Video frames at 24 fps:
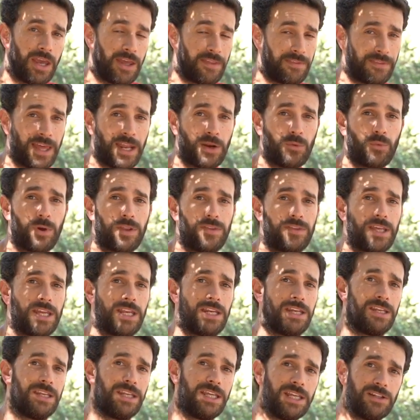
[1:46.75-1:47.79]
And then when
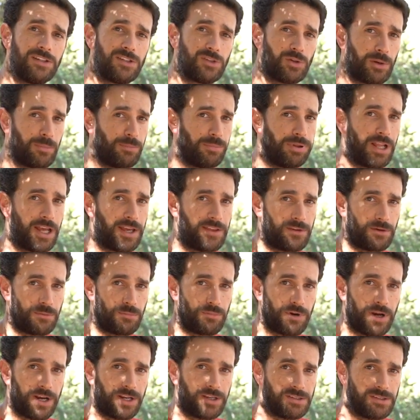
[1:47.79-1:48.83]
they need to apply their
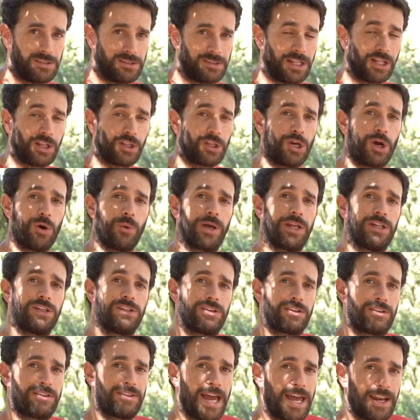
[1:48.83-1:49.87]
brakes, they'll go
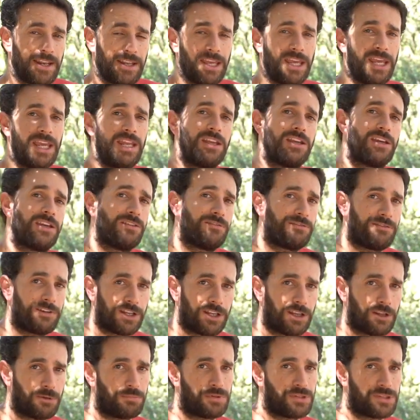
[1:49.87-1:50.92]
into that
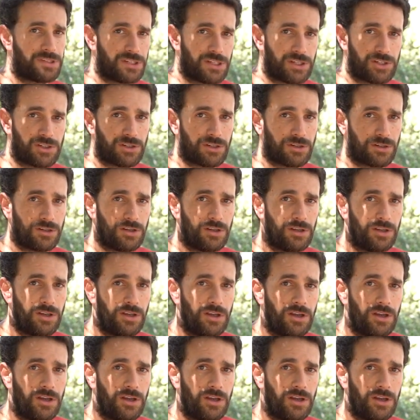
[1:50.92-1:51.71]
inconvenient position